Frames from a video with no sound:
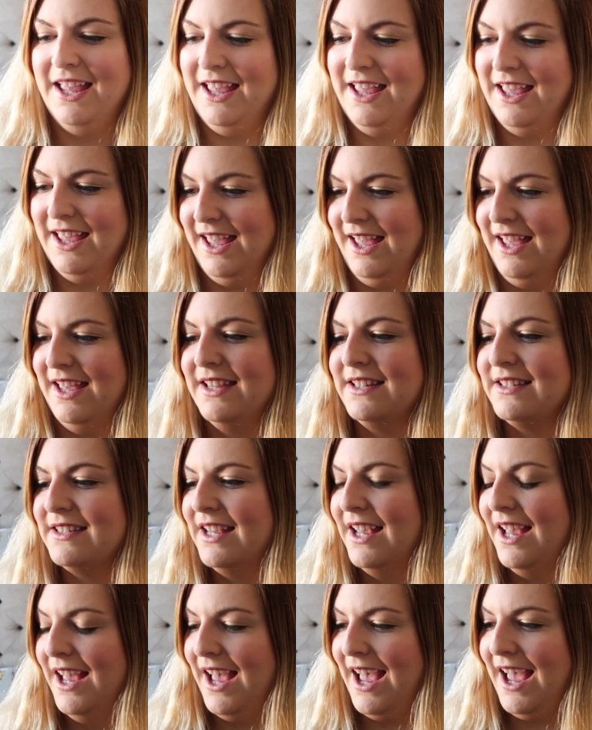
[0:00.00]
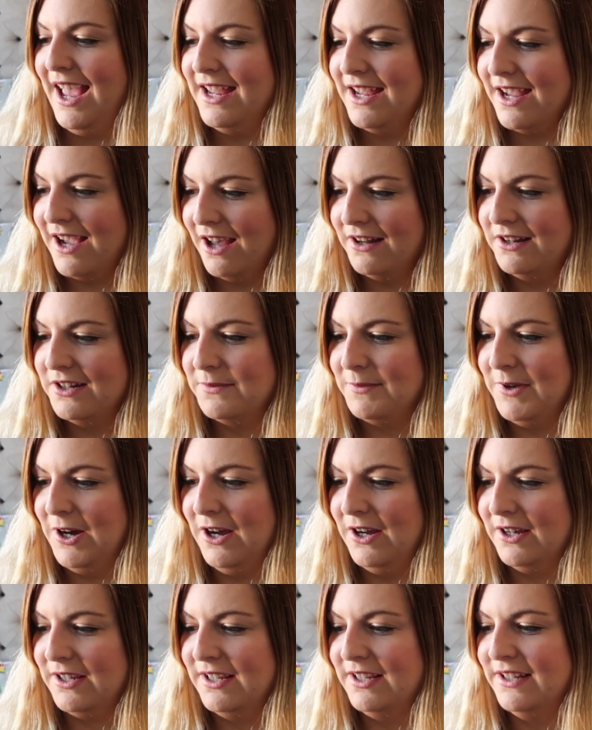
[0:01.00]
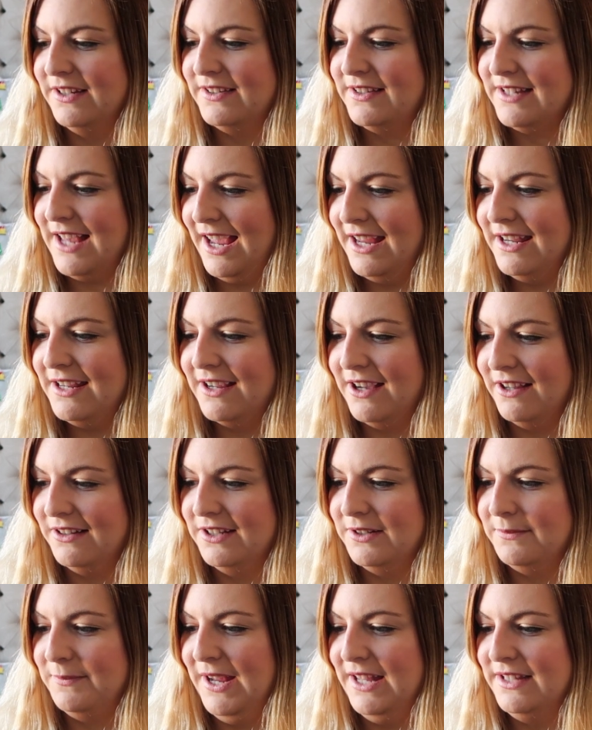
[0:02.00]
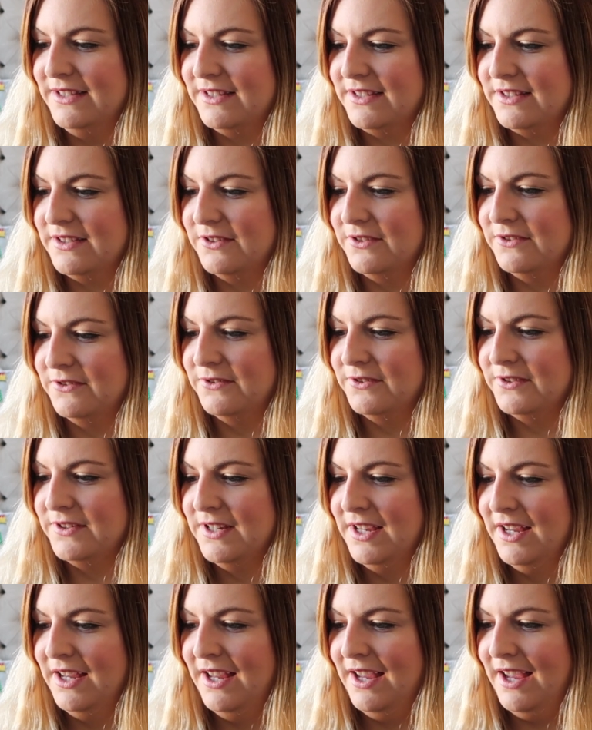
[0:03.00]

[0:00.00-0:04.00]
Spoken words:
is 8 coloured markers, 8 coloured pencils,